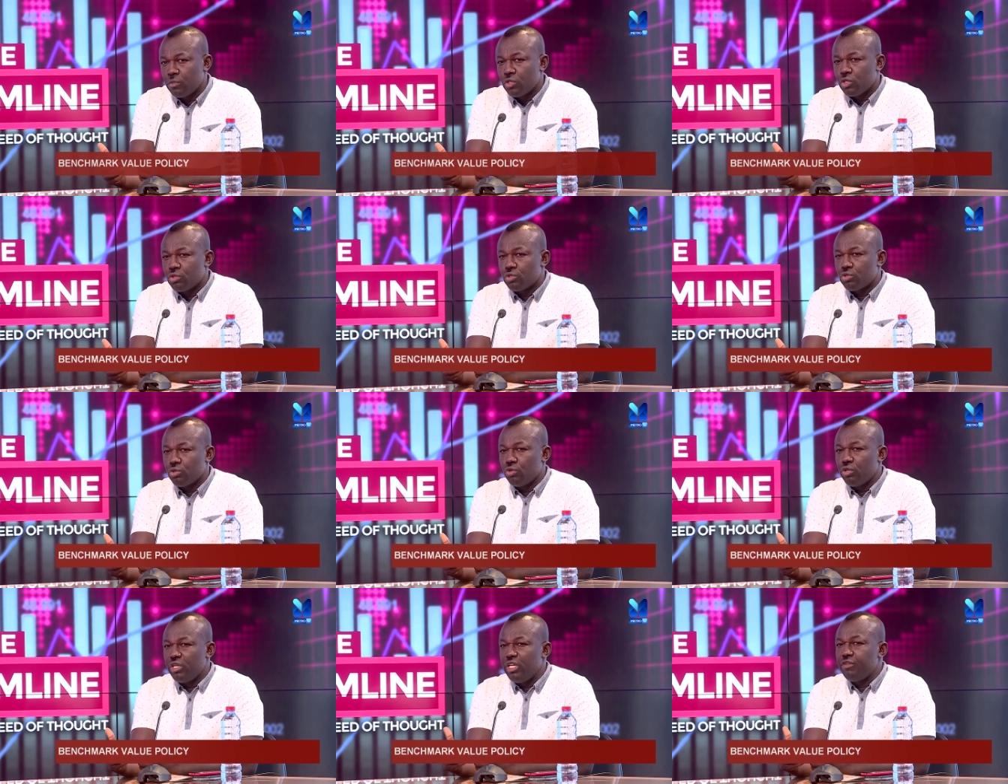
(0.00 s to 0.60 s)

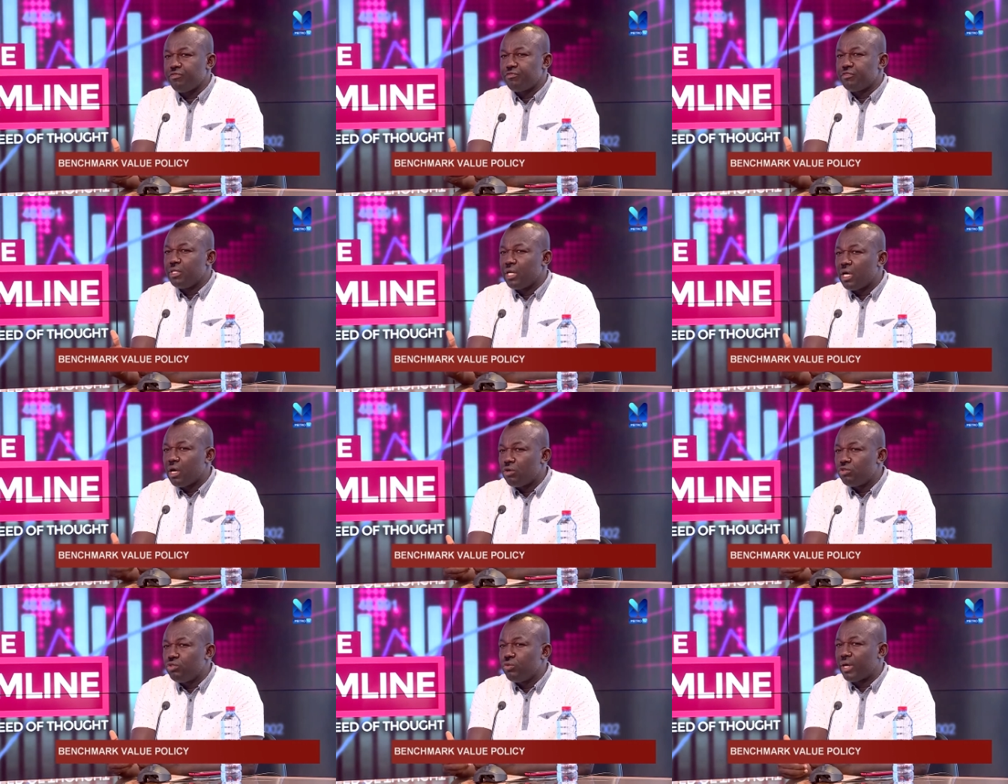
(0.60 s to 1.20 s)
So if
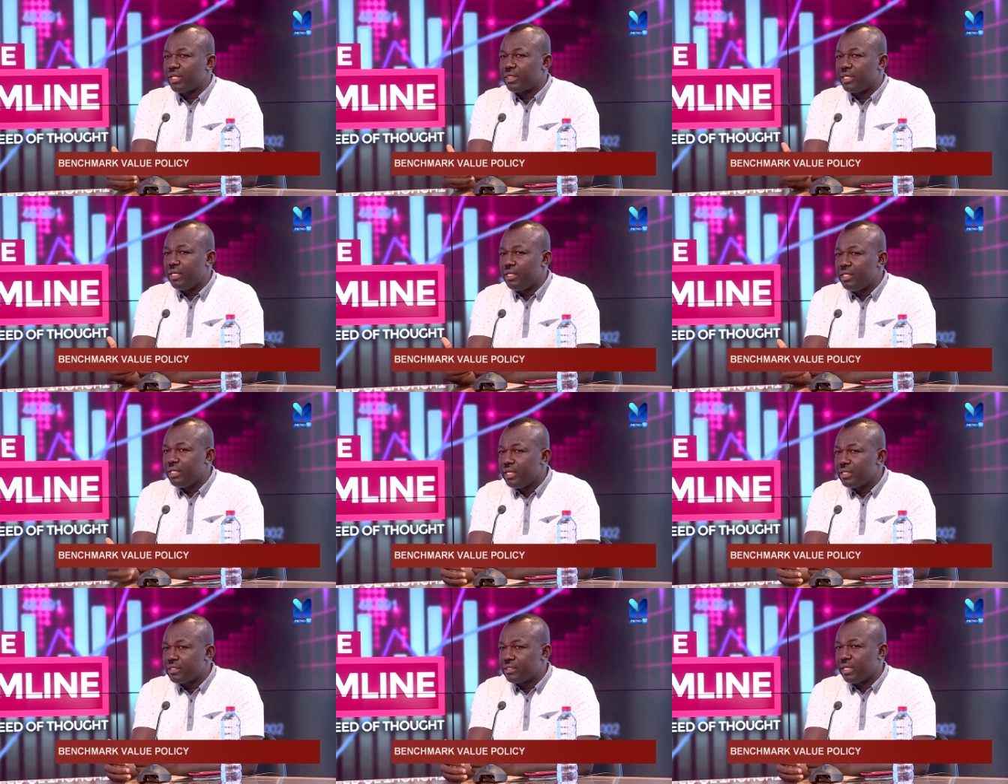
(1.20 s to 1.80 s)
now you are
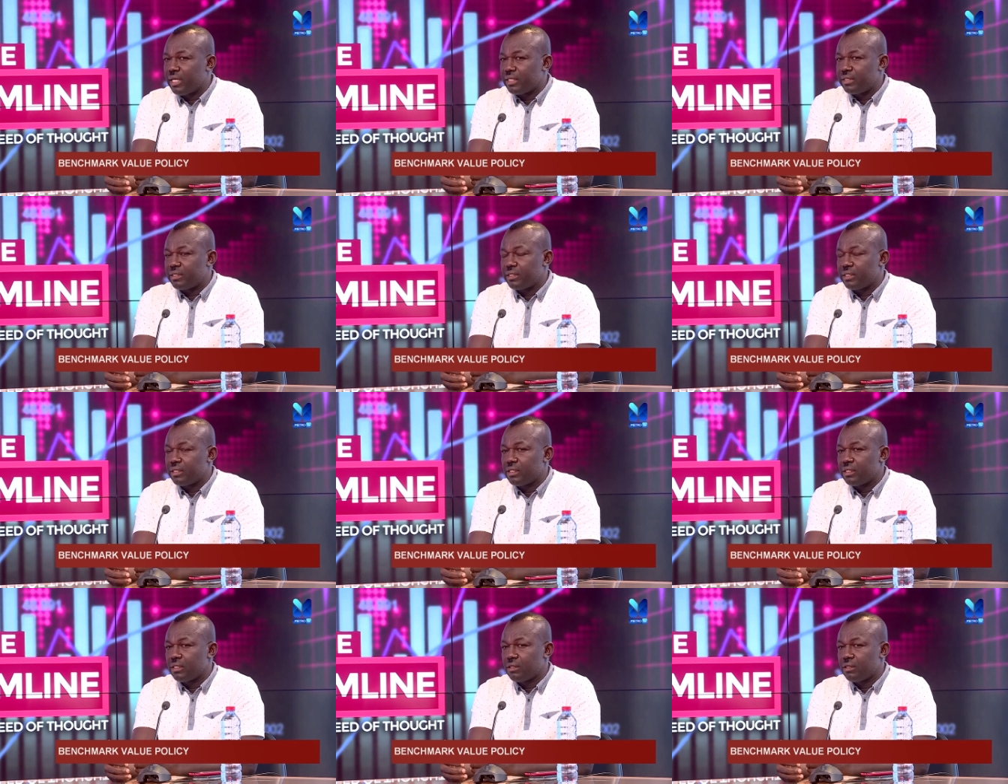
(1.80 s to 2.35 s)
telling us that